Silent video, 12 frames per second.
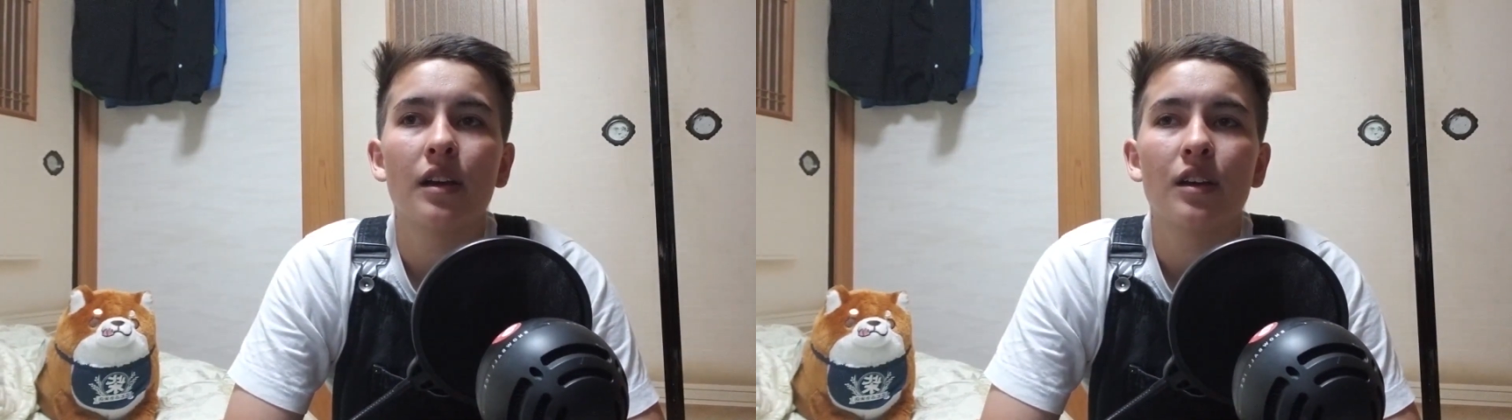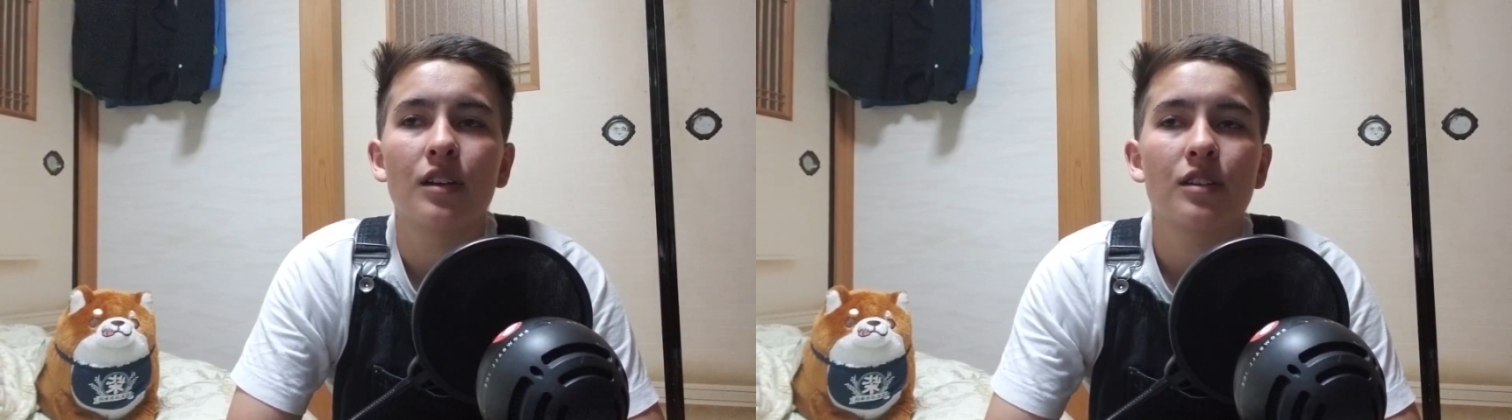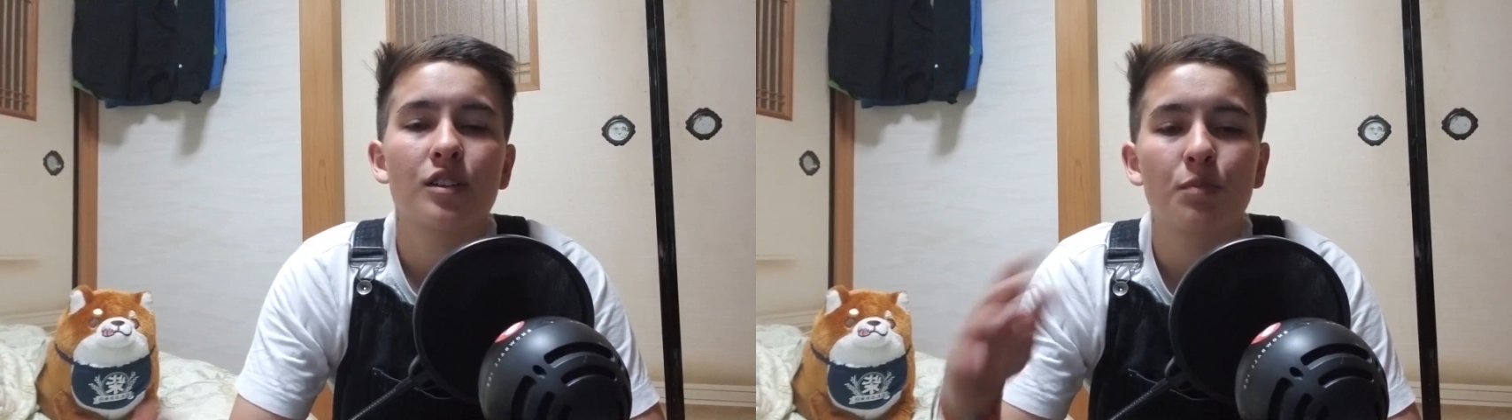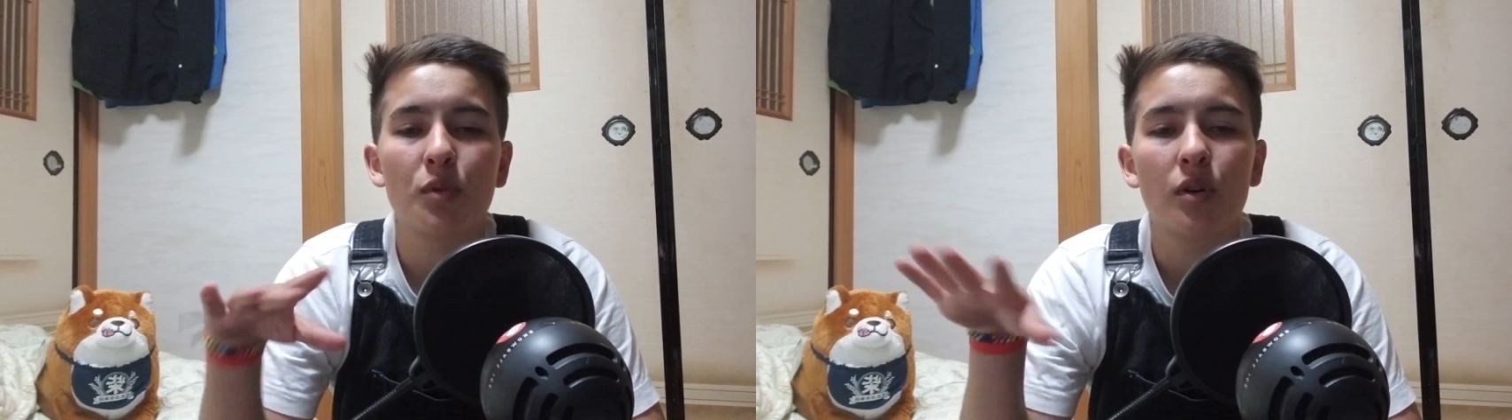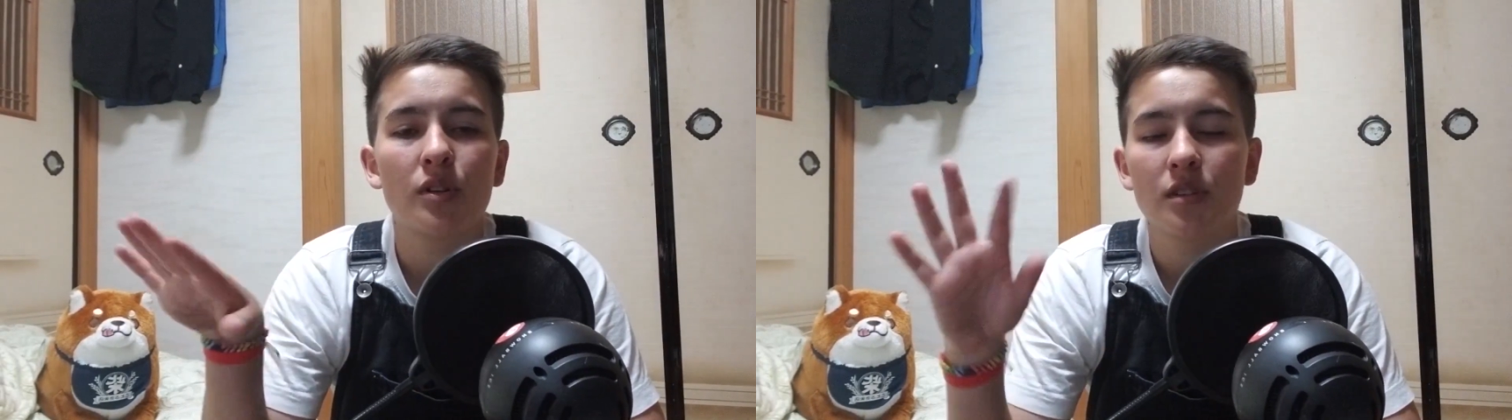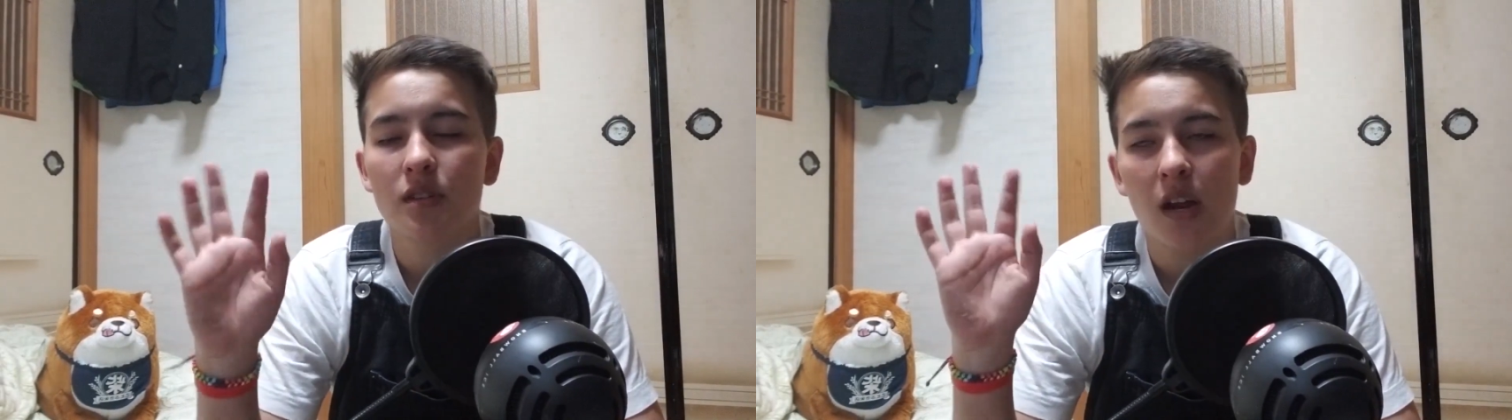
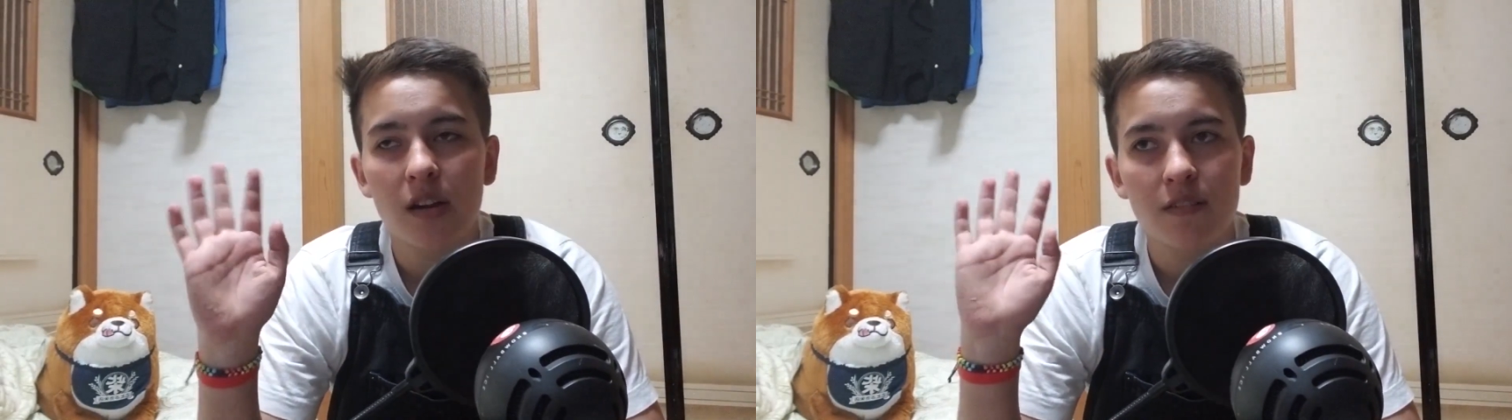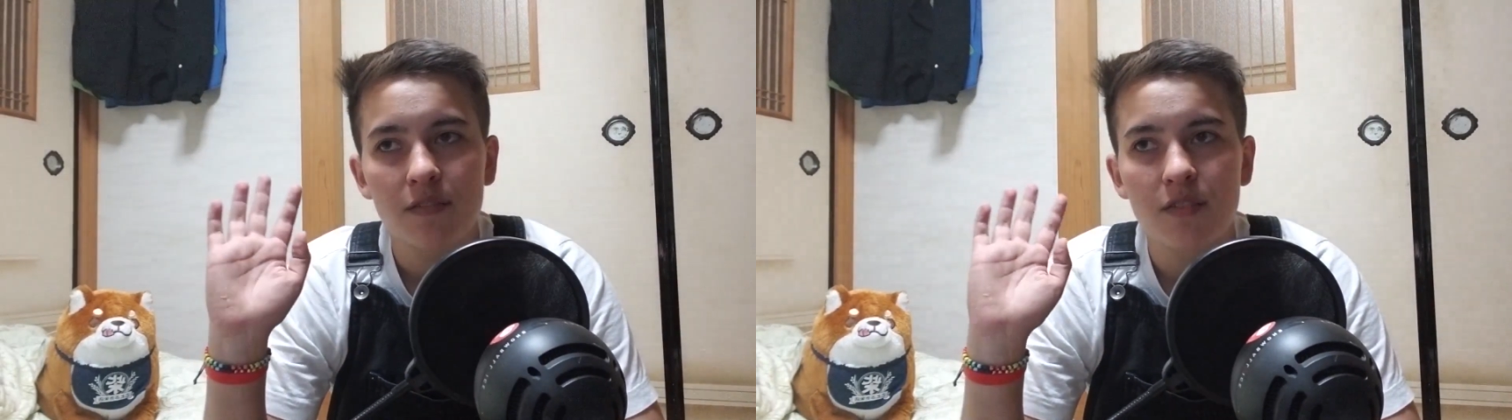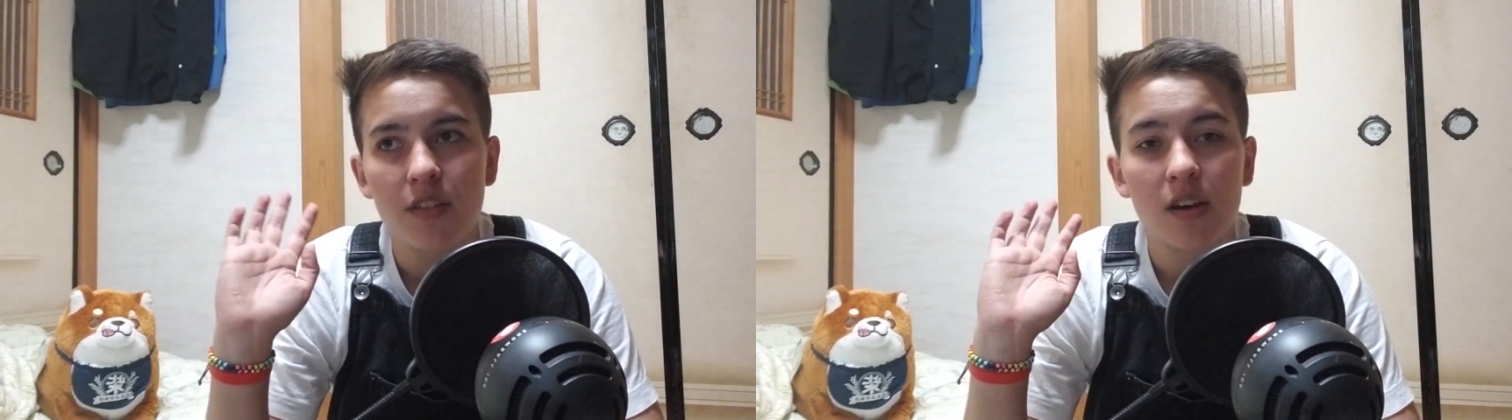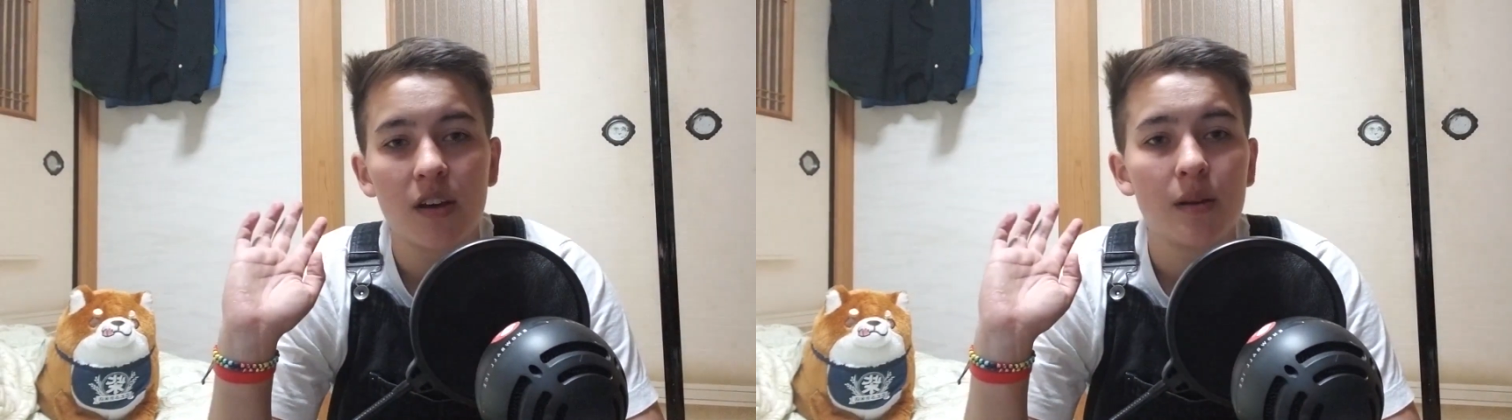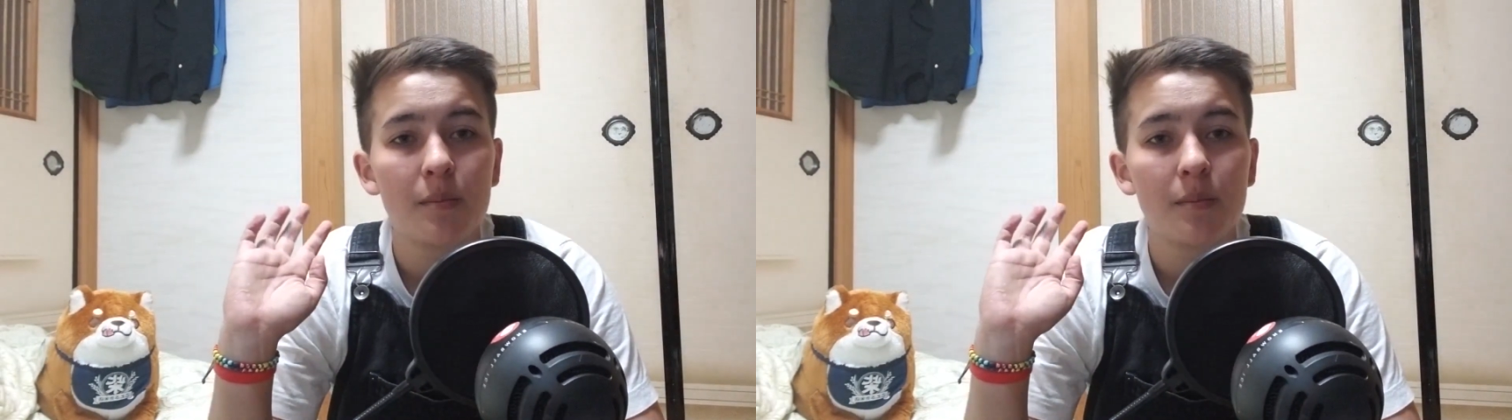explores a lot of the